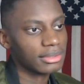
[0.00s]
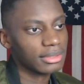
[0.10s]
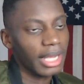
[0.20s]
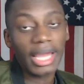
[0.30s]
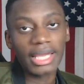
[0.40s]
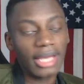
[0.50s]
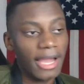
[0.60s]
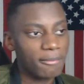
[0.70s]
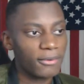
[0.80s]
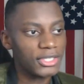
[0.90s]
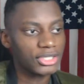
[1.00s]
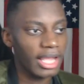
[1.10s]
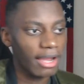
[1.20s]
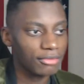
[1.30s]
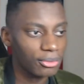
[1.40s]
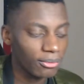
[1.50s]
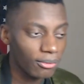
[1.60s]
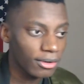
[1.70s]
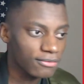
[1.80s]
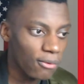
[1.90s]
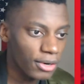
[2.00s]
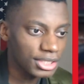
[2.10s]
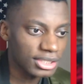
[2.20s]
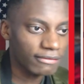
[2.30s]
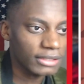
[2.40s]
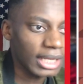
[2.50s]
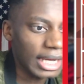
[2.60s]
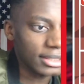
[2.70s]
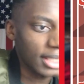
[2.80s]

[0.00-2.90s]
Hey, I appreciate everyone. We're on 47 likes.